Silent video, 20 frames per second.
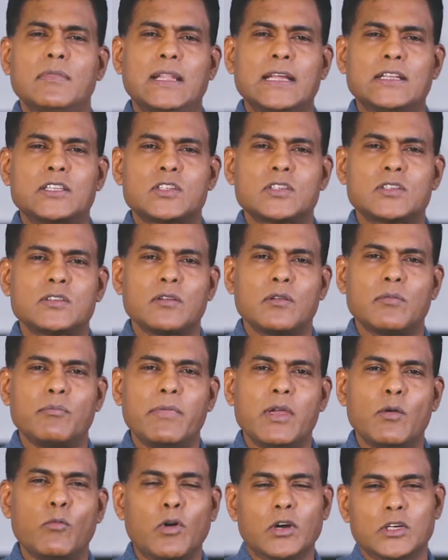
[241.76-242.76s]
Let's
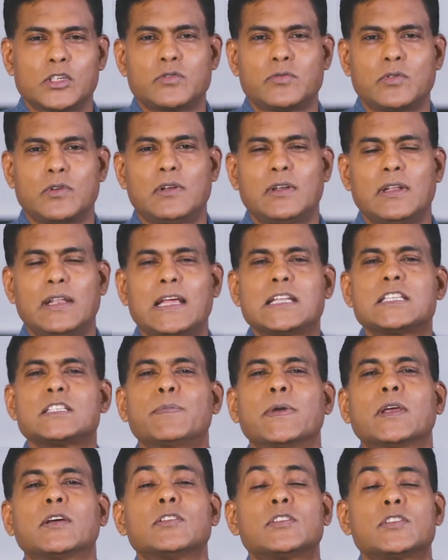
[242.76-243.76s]
be watchful.
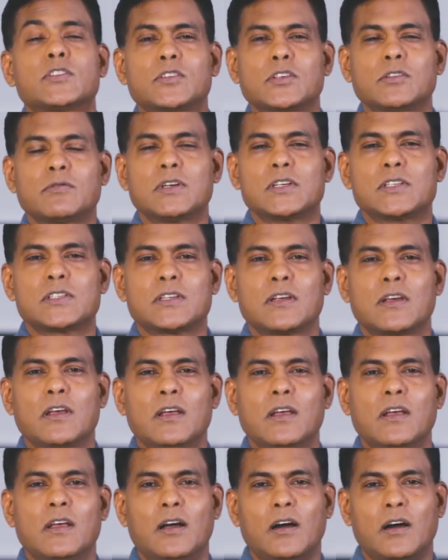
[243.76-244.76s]
Let's be good stewards
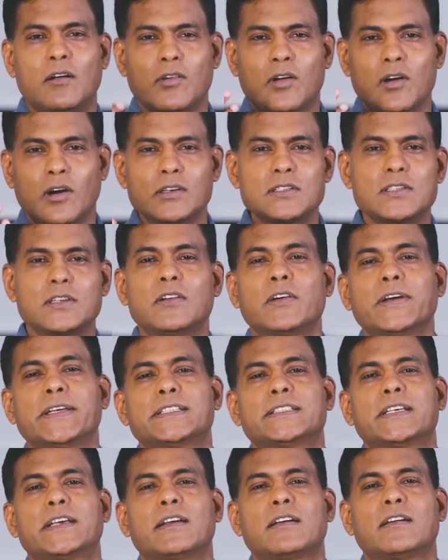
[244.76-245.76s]
of God's
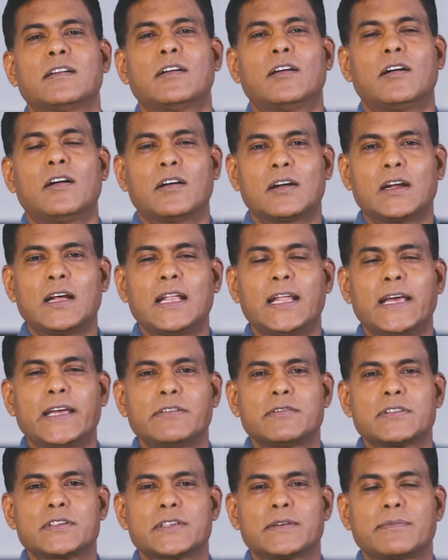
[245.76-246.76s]
anointing on our
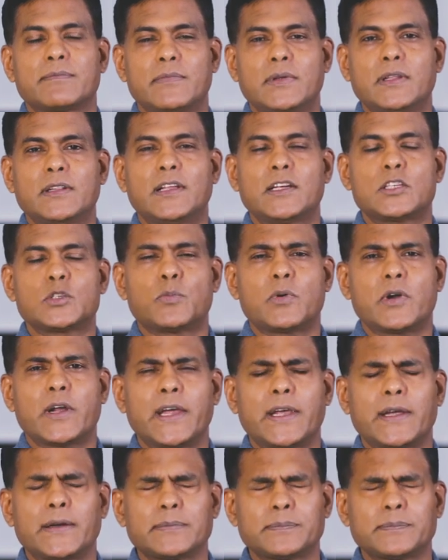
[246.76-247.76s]
lives. Let's pray.